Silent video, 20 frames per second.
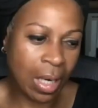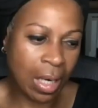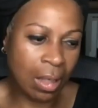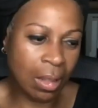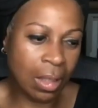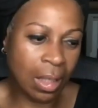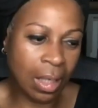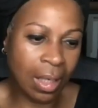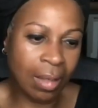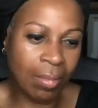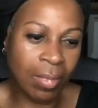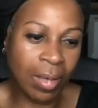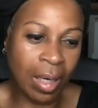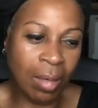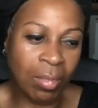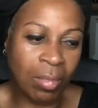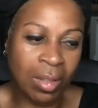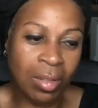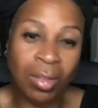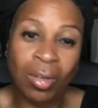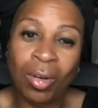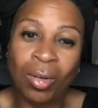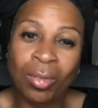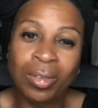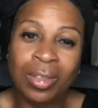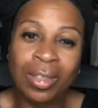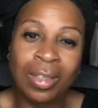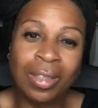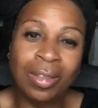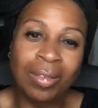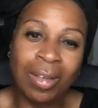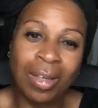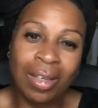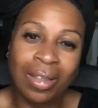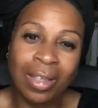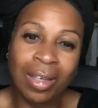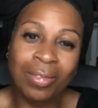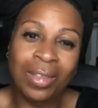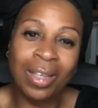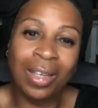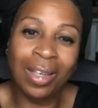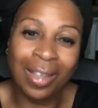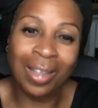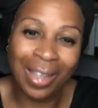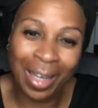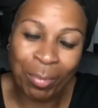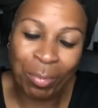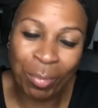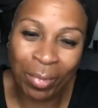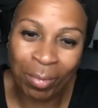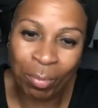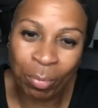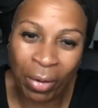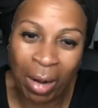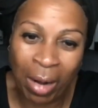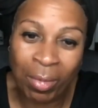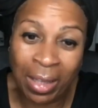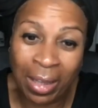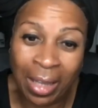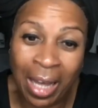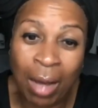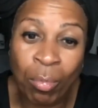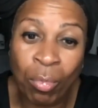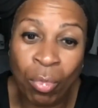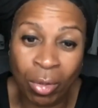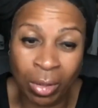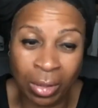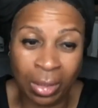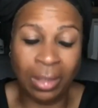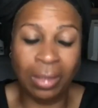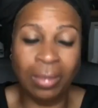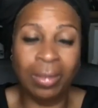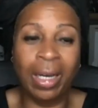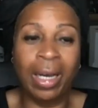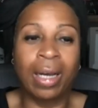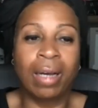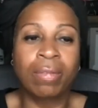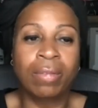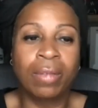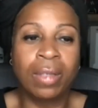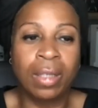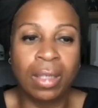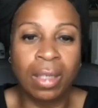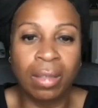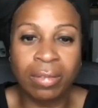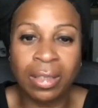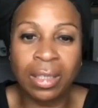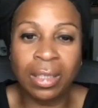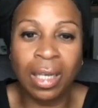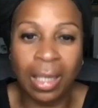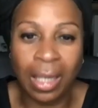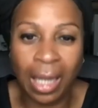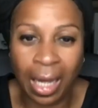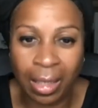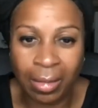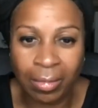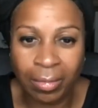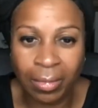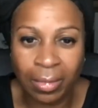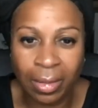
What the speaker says: I'm a little older than you are, and I've done probably a lot more than you have, and I've seen a lot.